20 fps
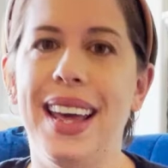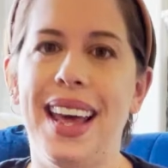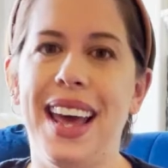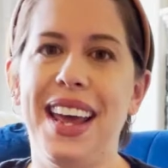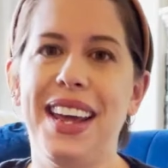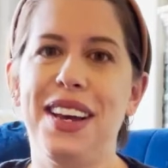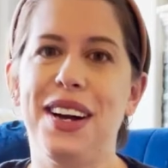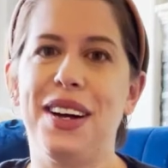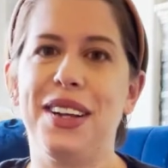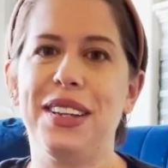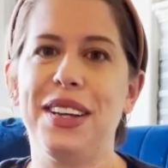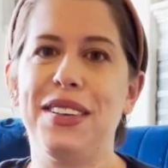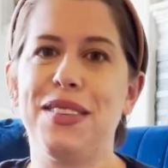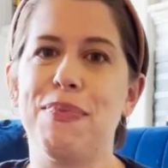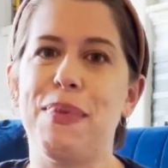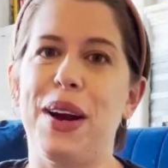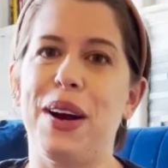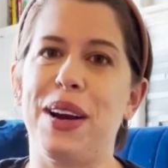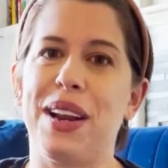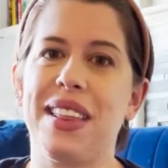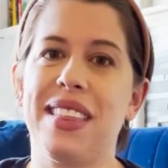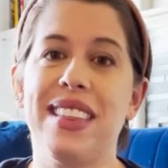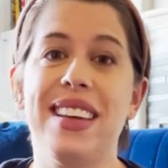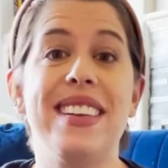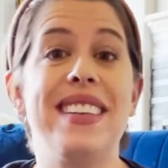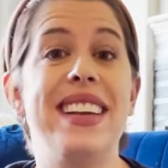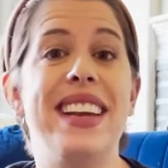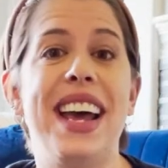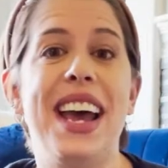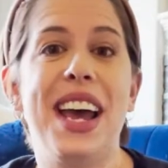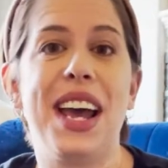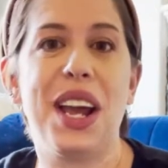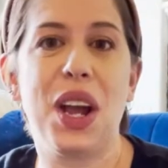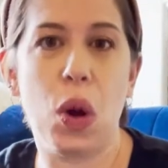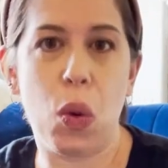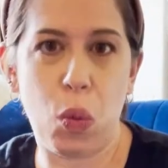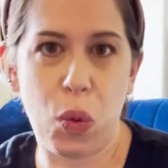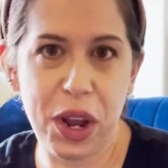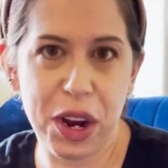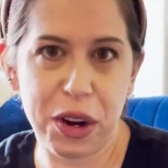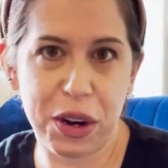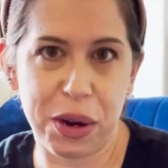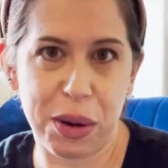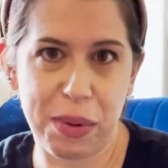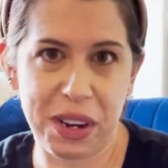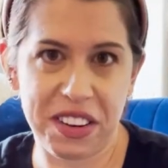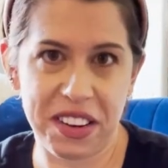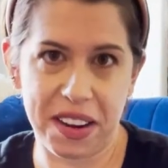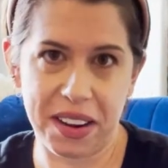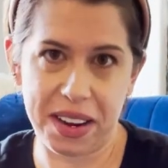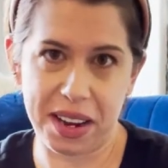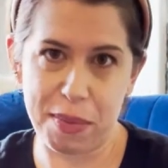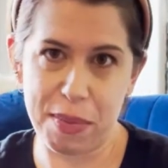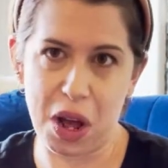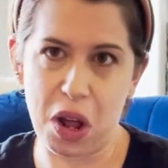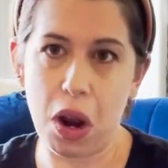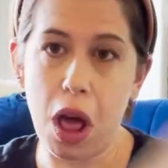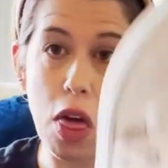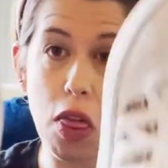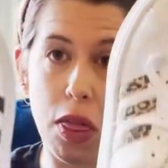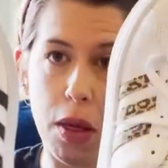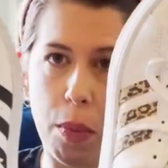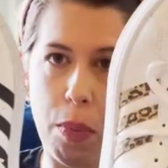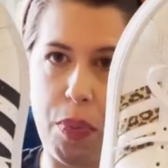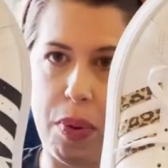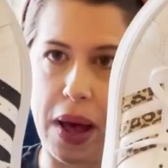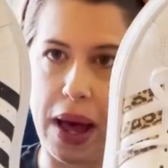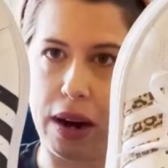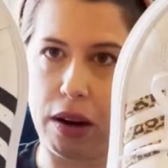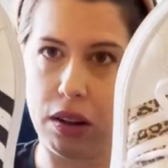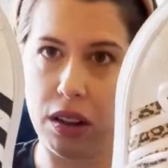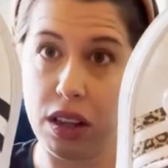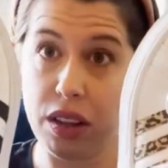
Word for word: Hey y'all, it's Meredith. Today, we are gonna be talking about the Battle